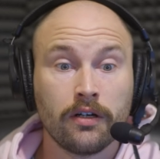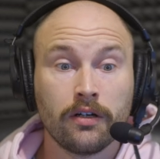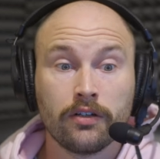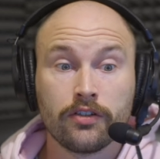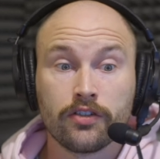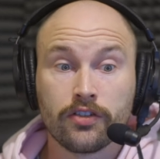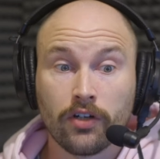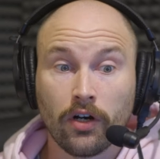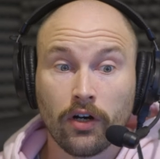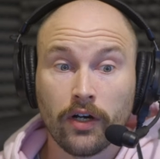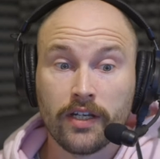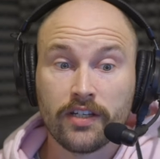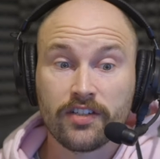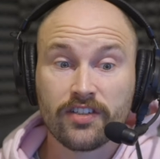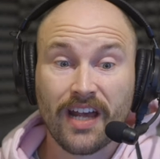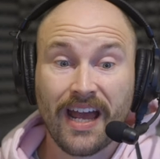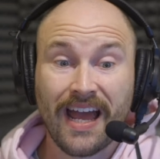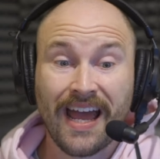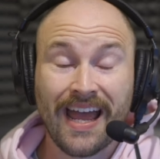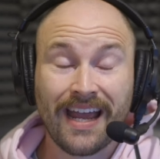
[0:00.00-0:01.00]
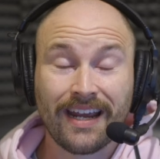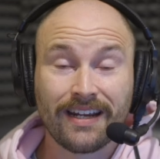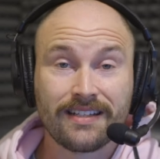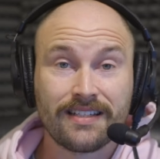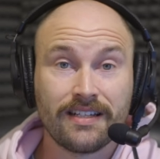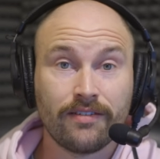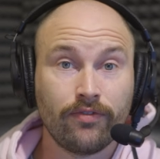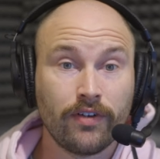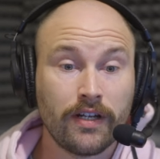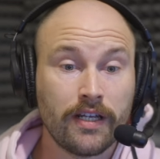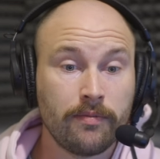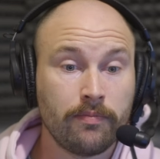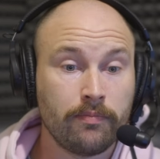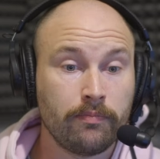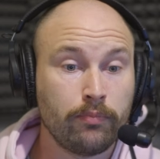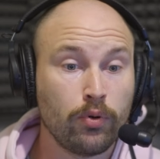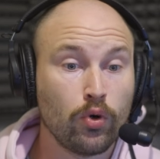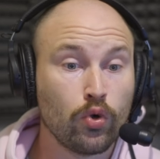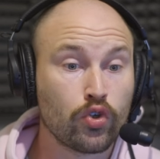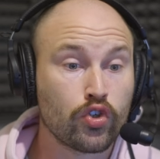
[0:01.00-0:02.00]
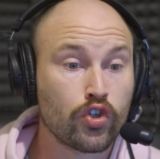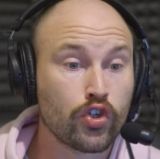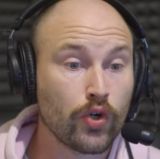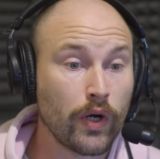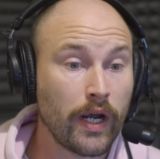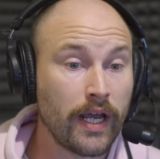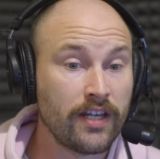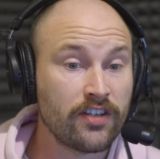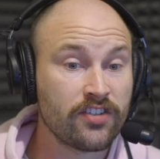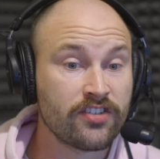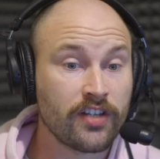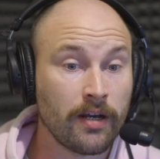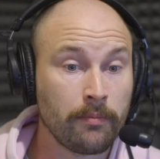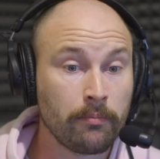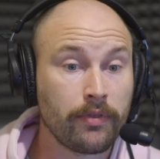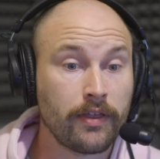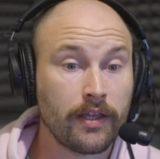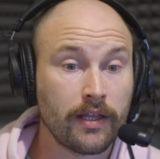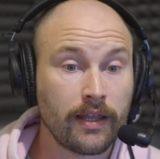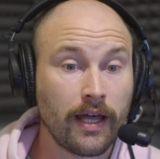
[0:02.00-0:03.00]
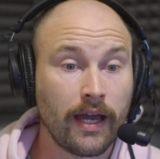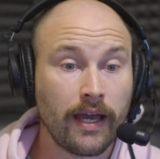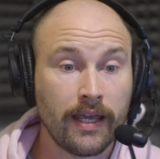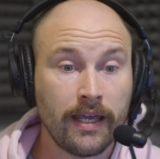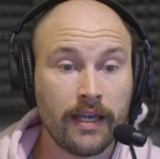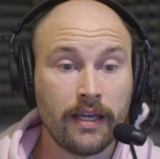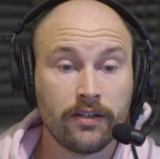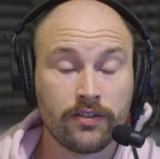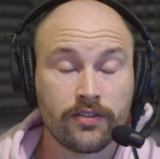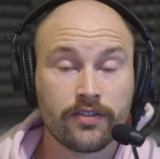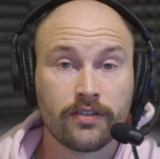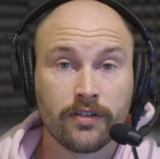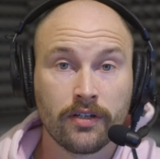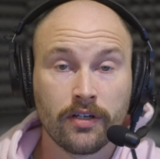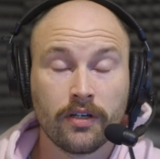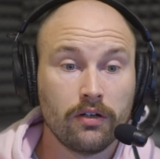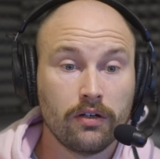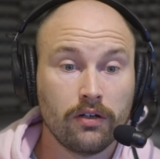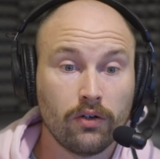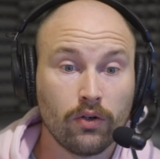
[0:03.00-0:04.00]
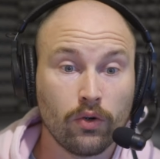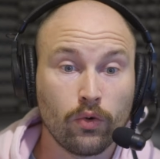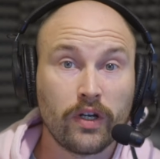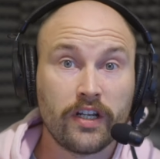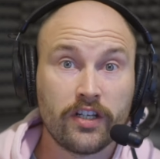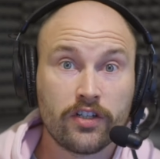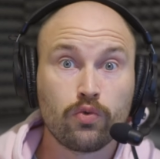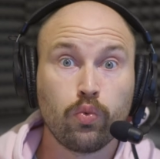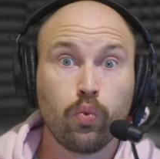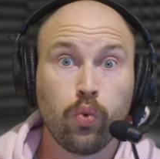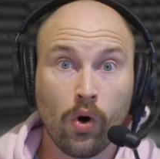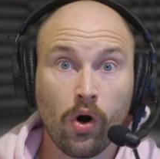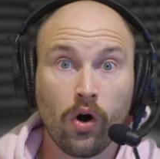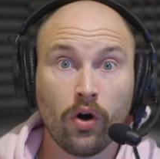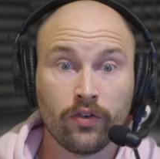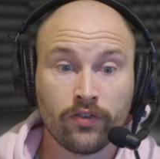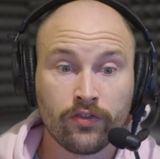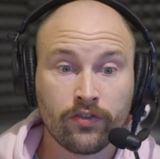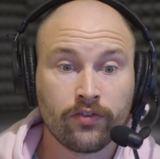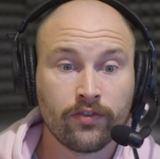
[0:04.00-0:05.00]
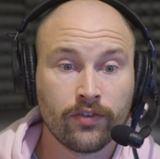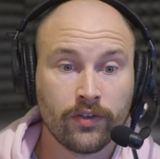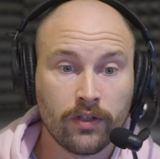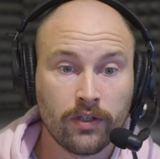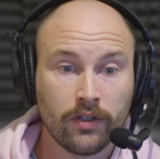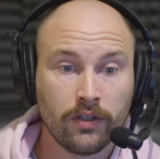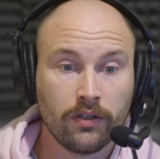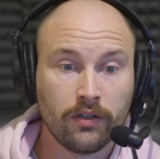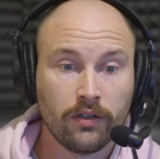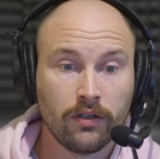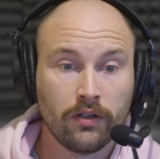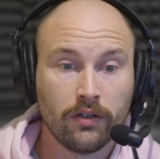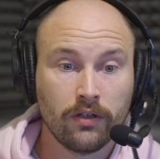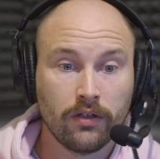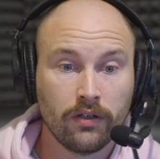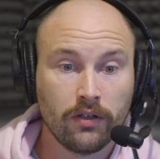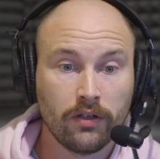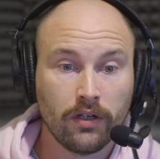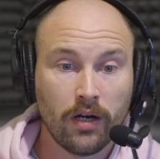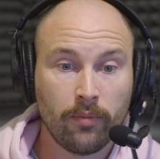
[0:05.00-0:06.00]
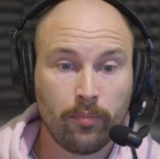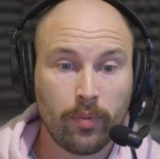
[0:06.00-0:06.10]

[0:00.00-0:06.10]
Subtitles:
sites actively portray something that is, or at least was, a